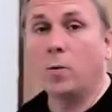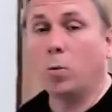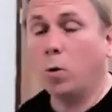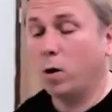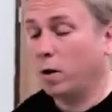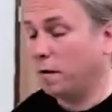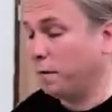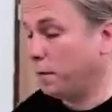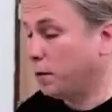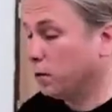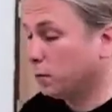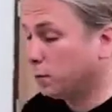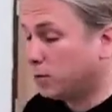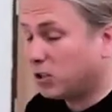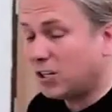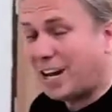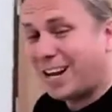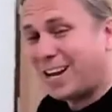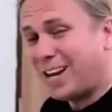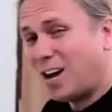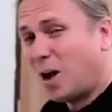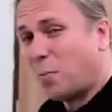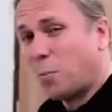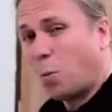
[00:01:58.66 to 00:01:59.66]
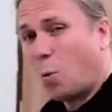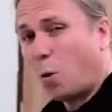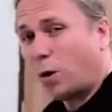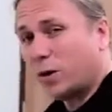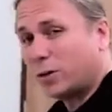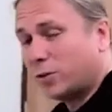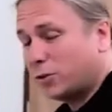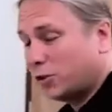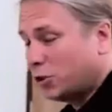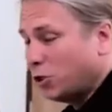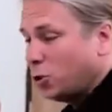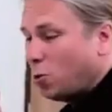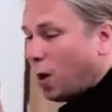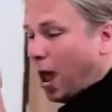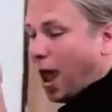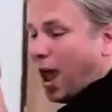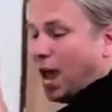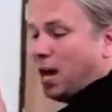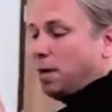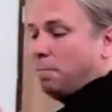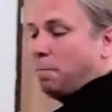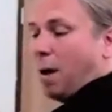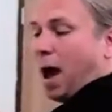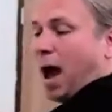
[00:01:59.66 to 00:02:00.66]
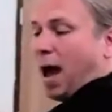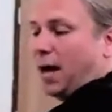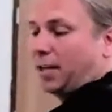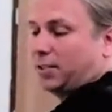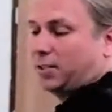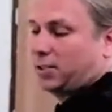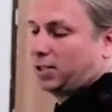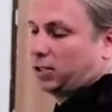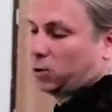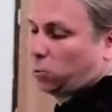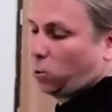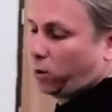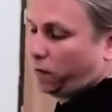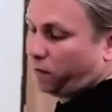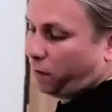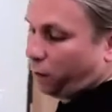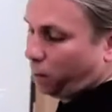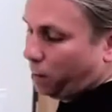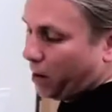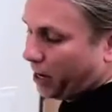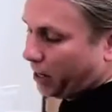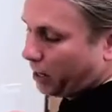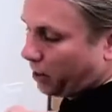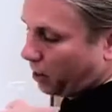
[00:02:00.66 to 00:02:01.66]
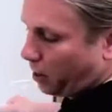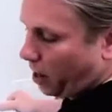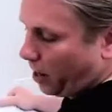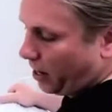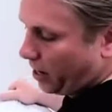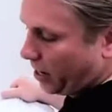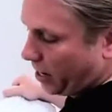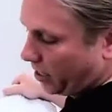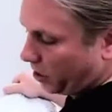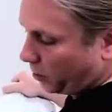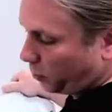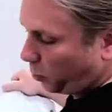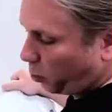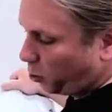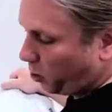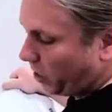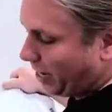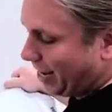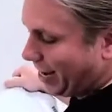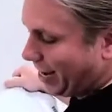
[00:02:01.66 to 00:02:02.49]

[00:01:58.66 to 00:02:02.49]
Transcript: well, if you're setting up 1 or 2 egg boxes with vermiculite, it's pretty